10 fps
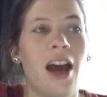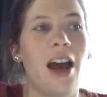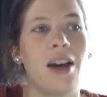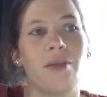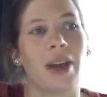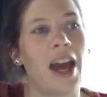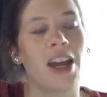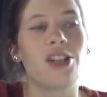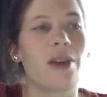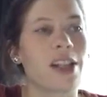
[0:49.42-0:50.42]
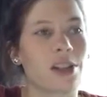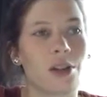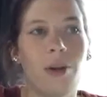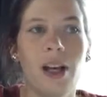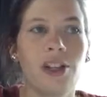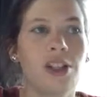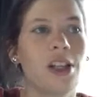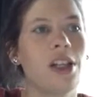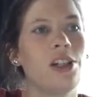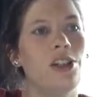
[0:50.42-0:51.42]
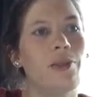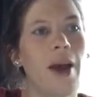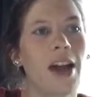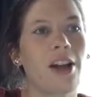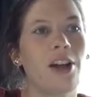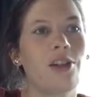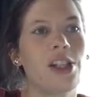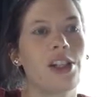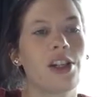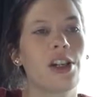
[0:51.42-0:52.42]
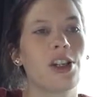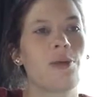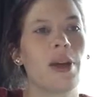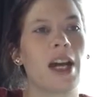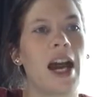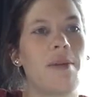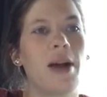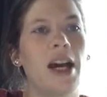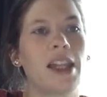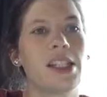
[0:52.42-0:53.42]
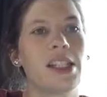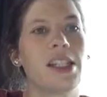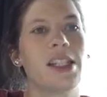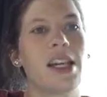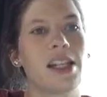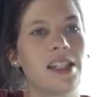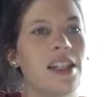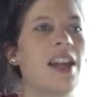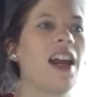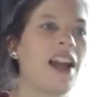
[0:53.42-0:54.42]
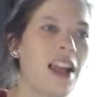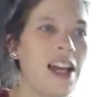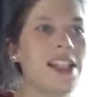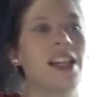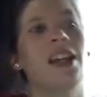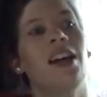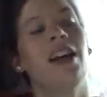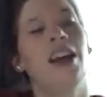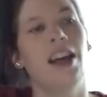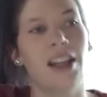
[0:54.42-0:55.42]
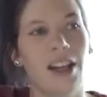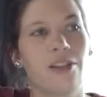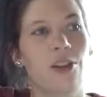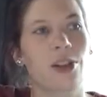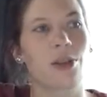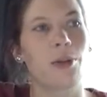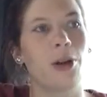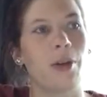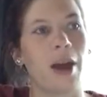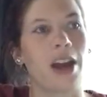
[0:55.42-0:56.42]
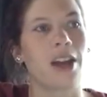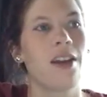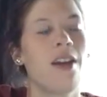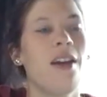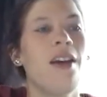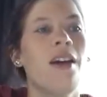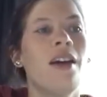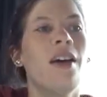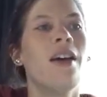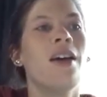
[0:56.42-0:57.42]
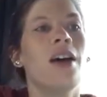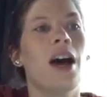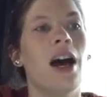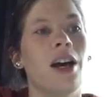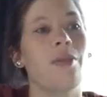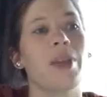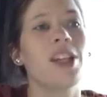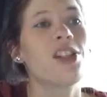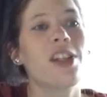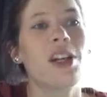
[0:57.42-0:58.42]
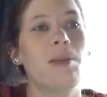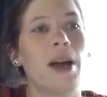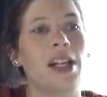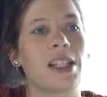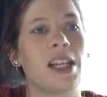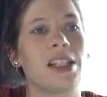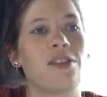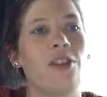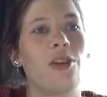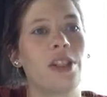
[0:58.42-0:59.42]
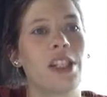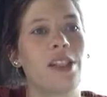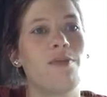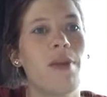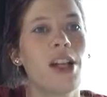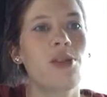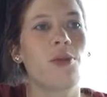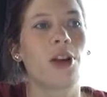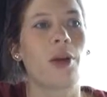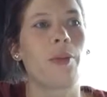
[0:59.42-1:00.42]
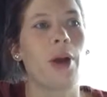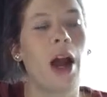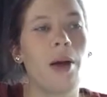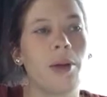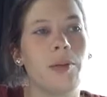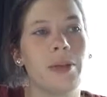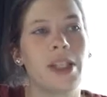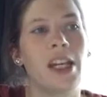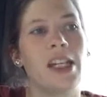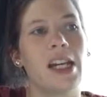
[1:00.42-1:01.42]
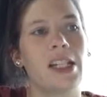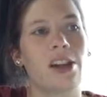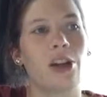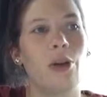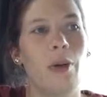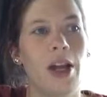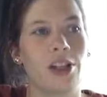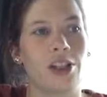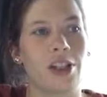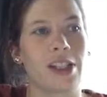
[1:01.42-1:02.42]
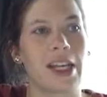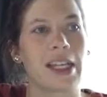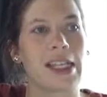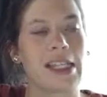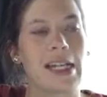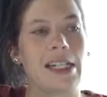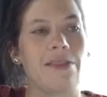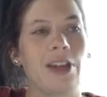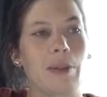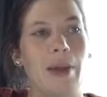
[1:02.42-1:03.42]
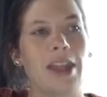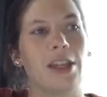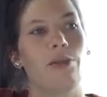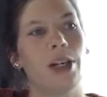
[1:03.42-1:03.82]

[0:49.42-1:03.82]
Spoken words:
that had you ask a question, do background research, make a hypothesis, test it, analyze it, and then of course report about it. The engineering process focuses much more on problems than it does on questions like the scientific method